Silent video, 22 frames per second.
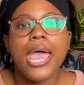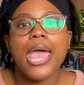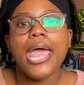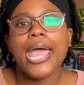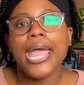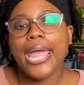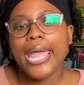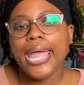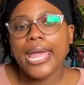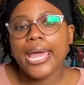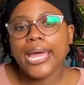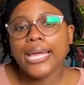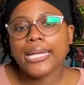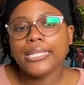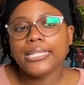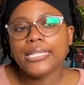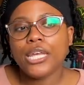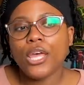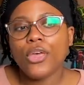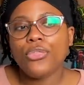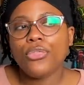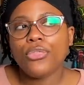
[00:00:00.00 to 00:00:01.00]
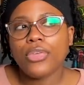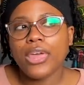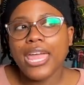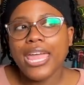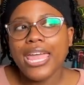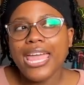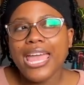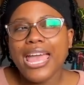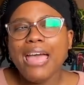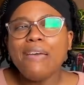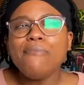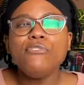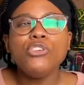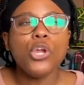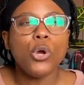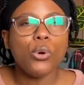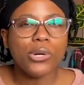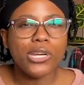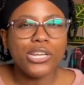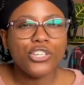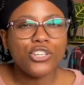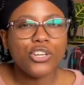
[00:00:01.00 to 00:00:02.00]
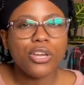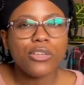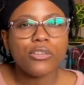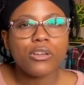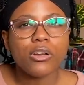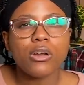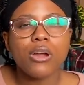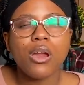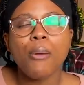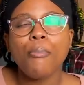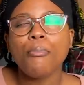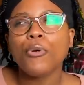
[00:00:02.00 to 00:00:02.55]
And they had known each other